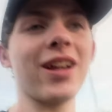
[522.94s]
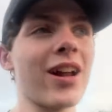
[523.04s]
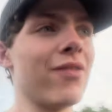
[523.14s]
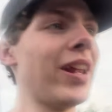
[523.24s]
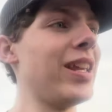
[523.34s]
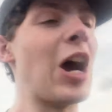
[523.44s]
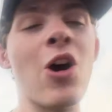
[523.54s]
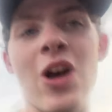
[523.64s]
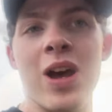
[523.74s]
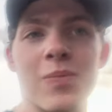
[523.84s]
got a video,
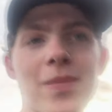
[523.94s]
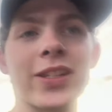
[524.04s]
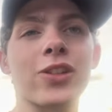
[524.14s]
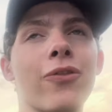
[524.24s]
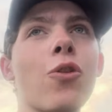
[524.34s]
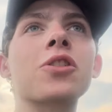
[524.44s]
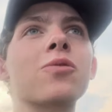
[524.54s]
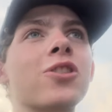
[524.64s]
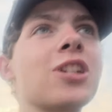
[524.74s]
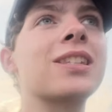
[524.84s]
but Mr. Force
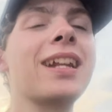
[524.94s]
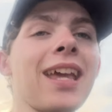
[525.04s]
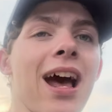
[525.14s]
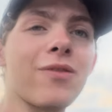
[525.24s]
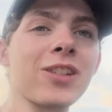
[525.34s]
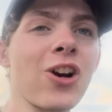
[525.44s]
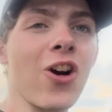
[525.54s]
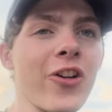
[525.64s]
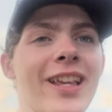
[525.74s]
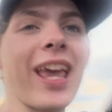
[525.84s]
was just getting out of his
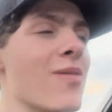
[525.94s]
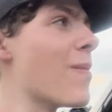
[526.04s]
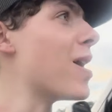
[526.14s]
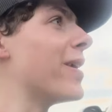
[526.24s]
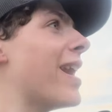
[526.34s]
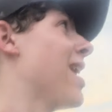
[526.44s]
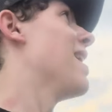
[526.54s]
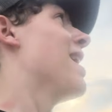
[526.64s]
car and he came up and